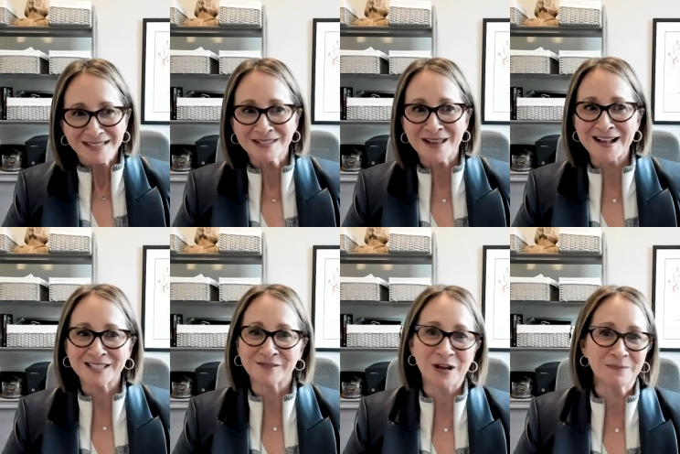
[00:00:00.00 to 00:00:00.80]

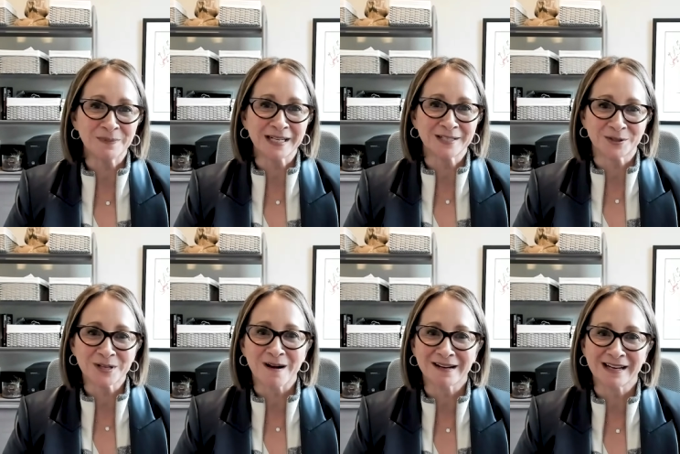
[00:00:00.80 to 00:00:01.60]
Lots of companies are
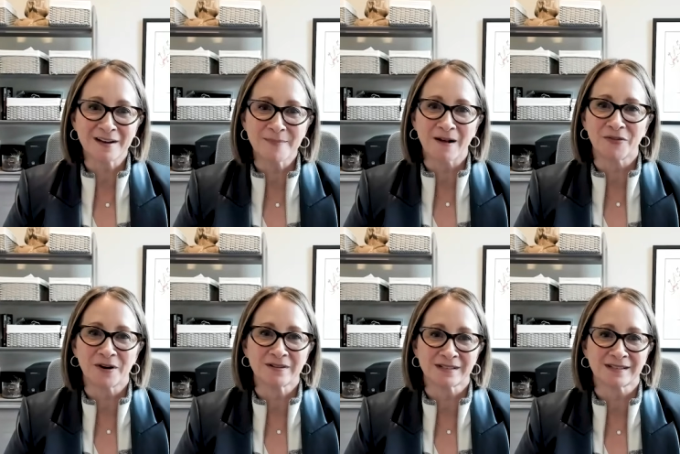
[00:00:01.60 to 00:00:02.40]
talking about
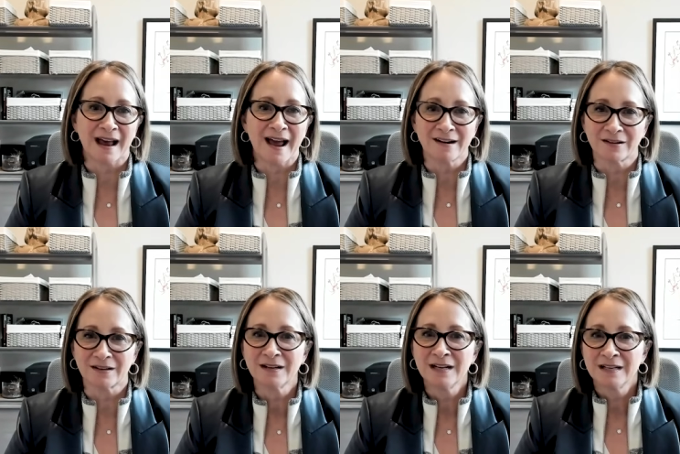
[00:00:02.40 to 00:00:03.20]
their
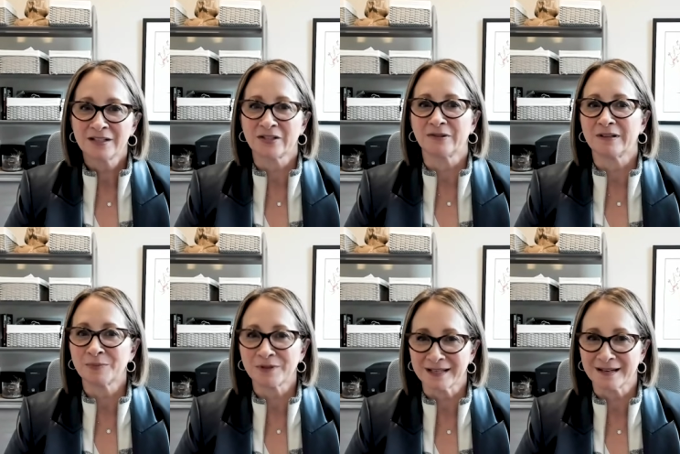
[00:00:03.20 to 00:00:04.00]
desire to
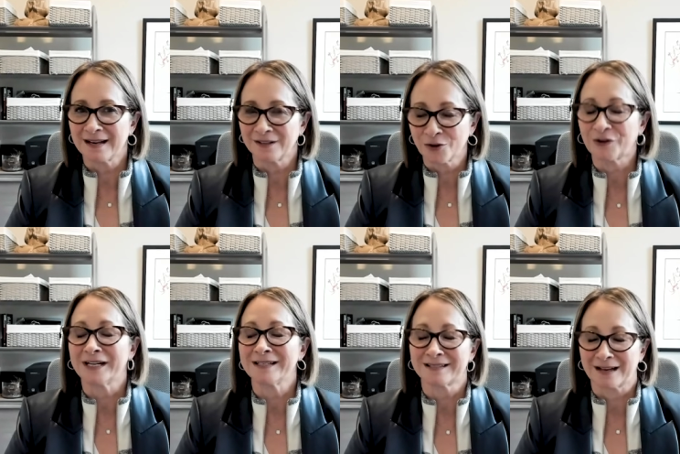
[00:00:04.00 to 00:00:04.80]

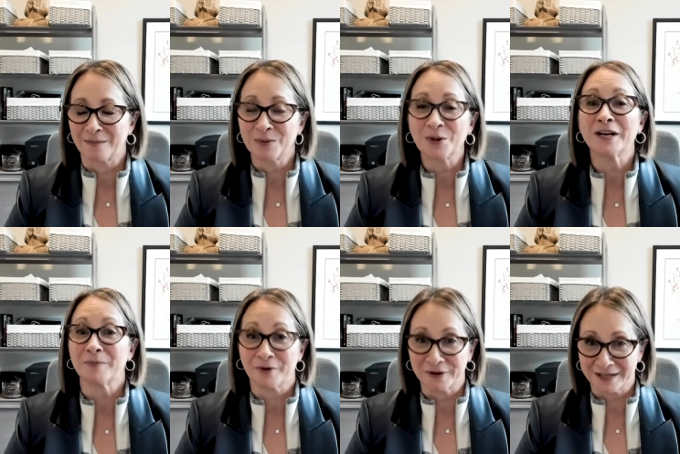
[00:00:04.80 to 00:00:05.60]
increase employee
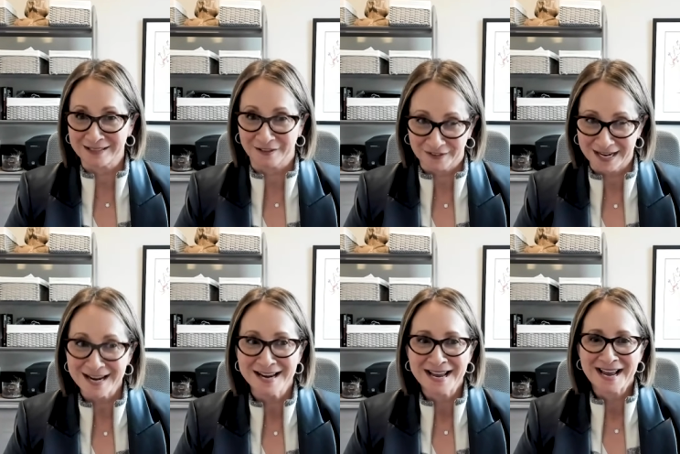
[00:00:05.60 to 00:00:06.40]

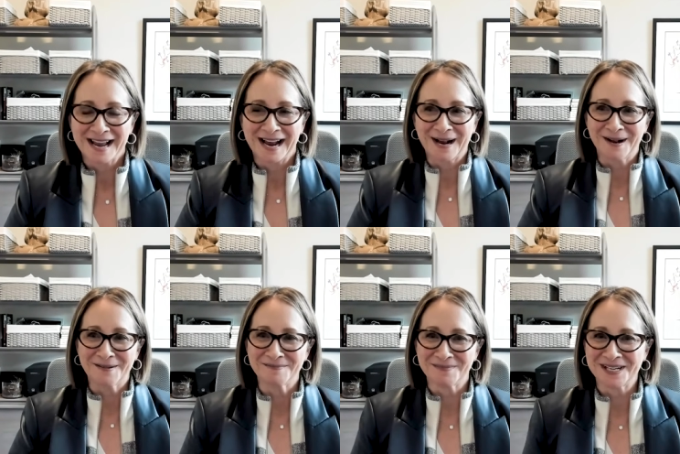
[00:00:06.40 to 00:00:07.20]
productivity.
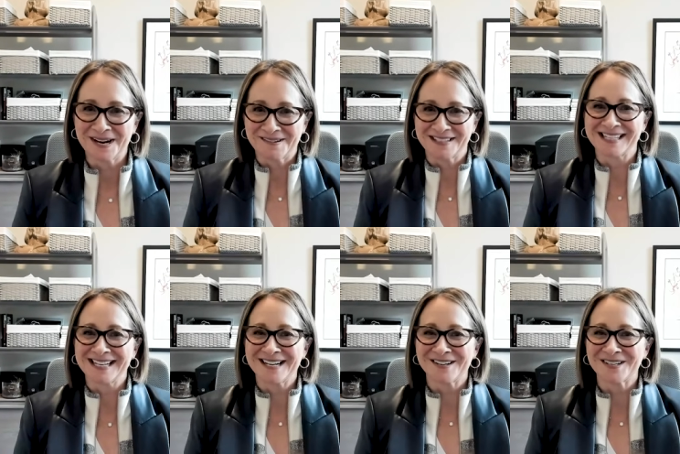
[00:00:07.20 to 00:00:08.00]
Um, you know, as
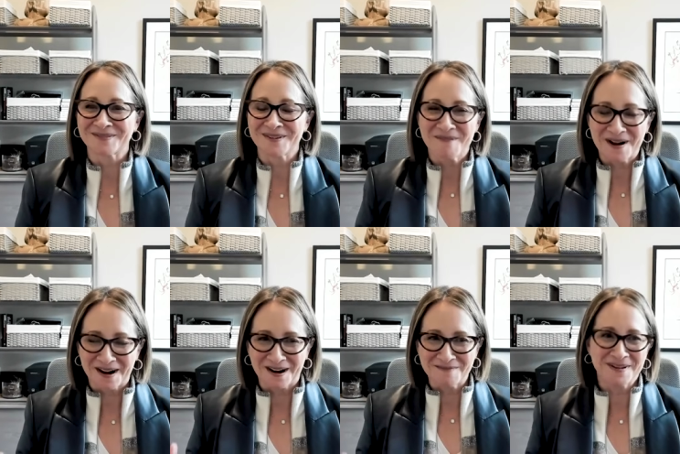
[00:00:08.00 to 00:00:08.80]
leaders, we want
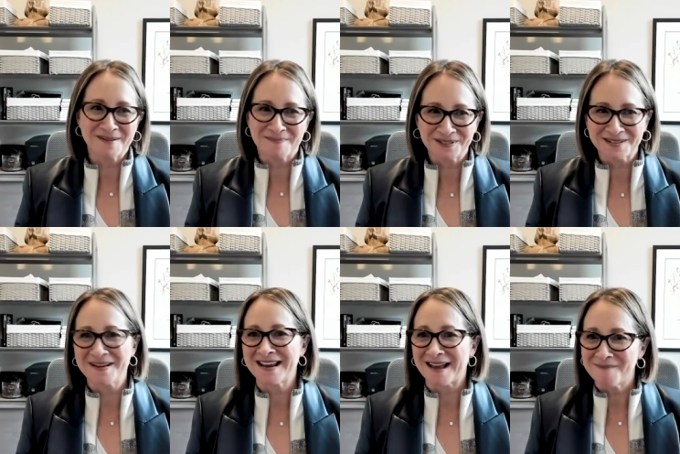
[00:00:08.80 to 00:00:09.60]
our people to
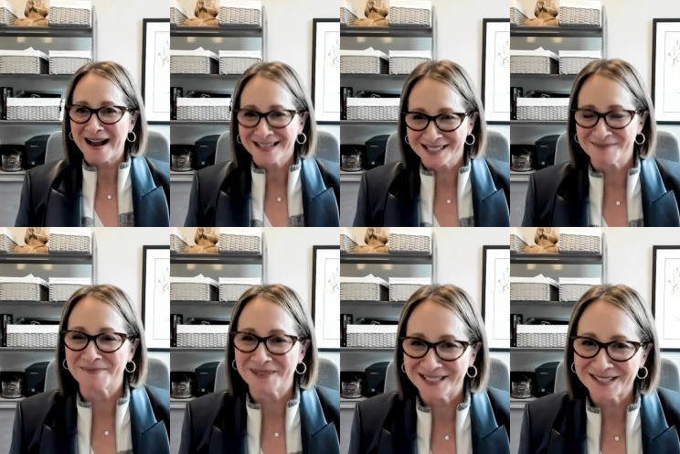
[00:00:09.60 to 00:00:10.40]
be at maximum
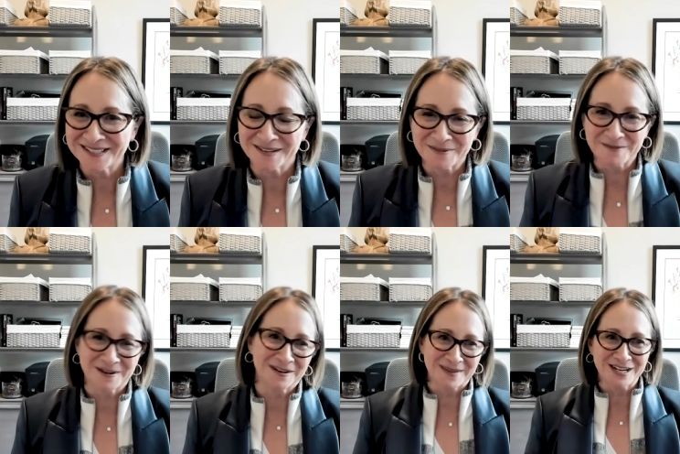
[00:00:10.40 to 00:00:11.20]
yield and we want
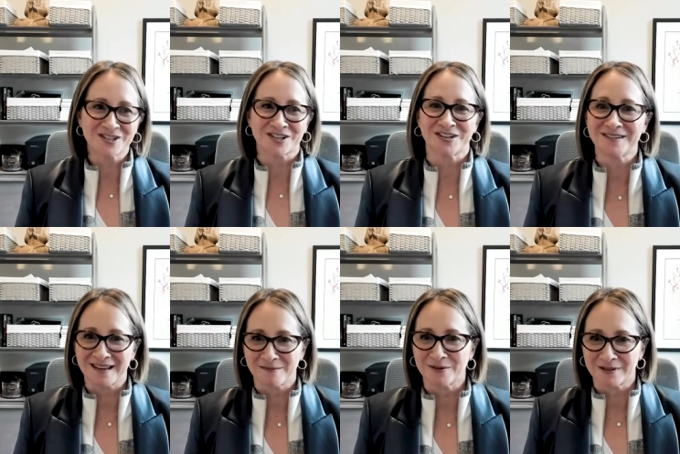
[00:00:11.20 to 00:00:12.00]
to make sure
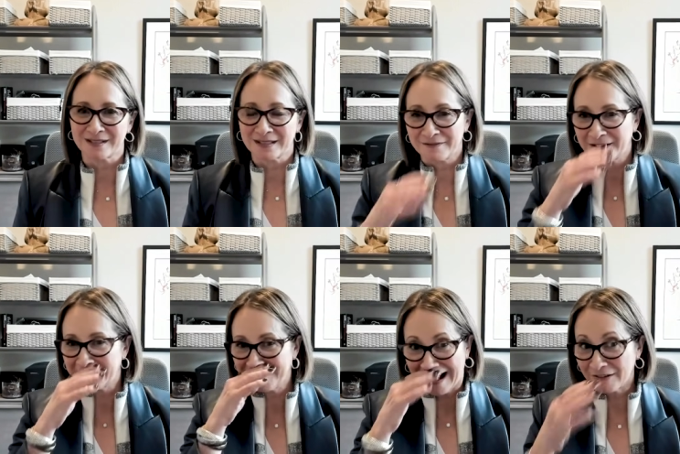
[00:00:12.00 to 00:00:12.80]
that we're delivering
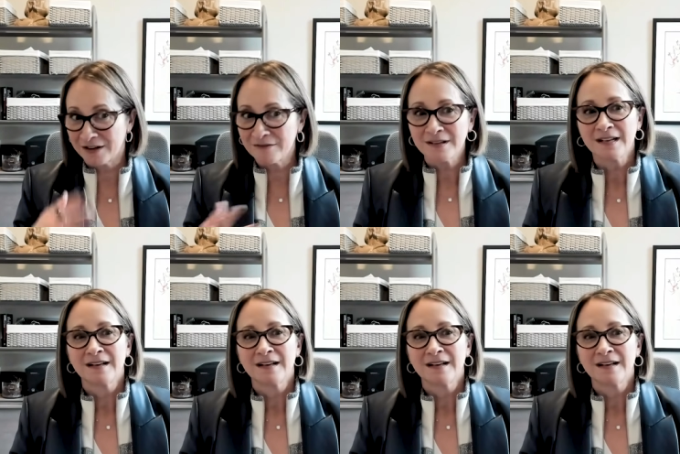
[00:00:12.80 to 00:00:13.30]
value